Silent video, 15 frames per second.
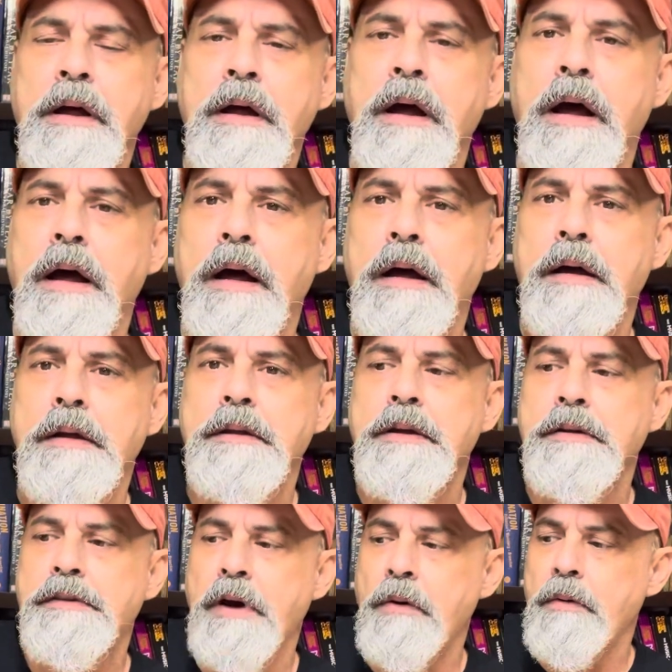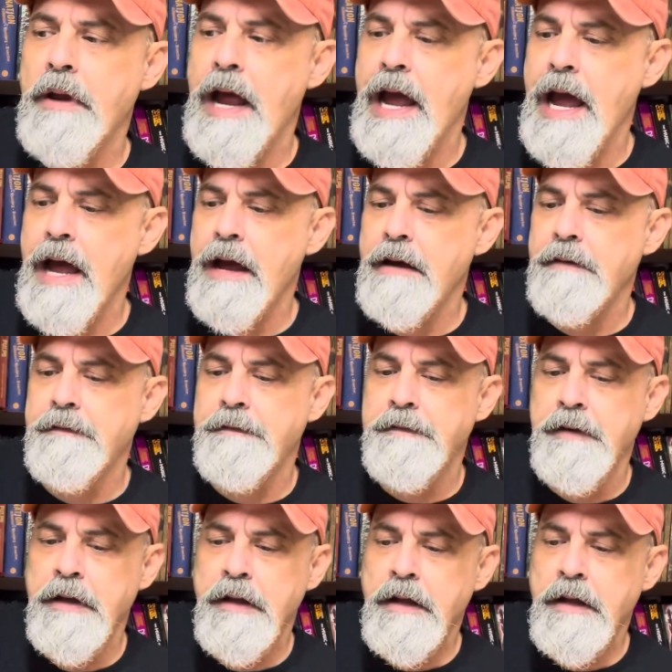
You don't have